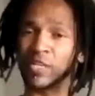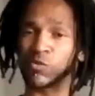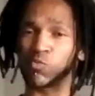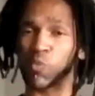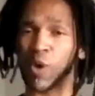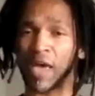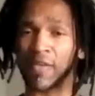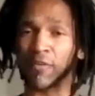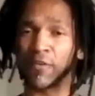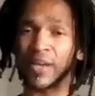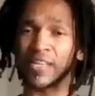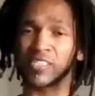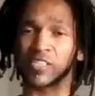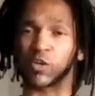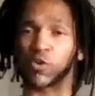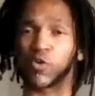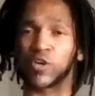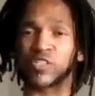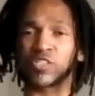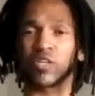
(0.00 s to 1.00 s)
rather it's a
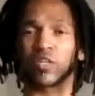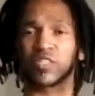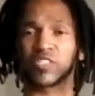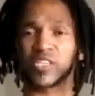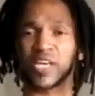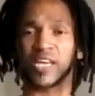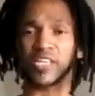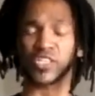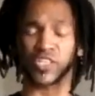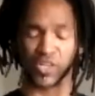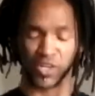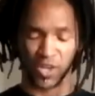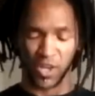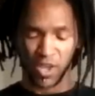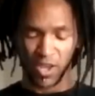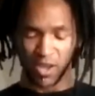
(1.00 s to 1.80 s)
crystallization